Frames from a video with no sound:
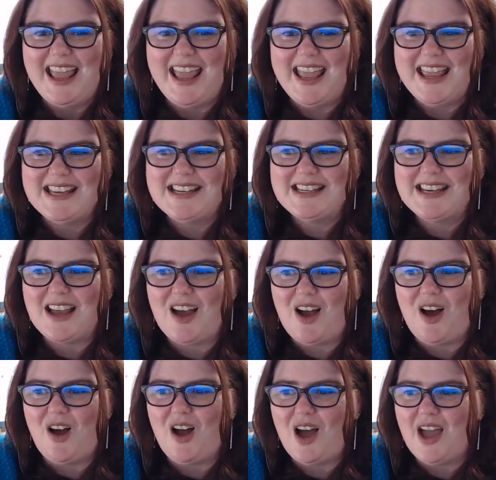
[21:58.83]
and
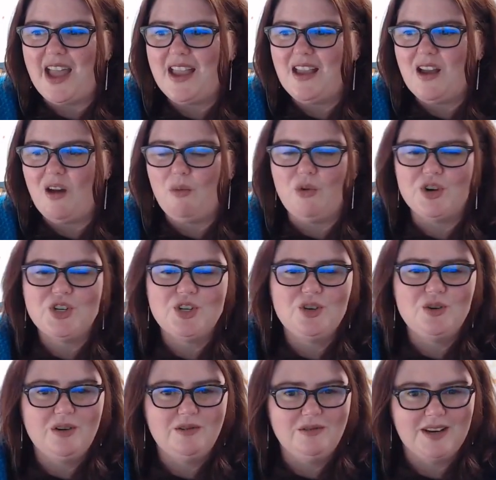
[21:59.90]
I wish
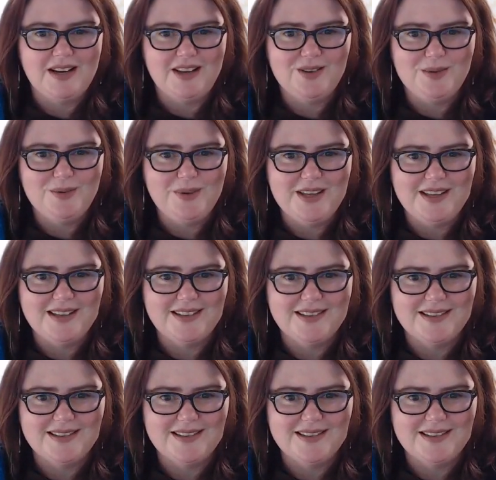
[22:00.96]
you a really good week.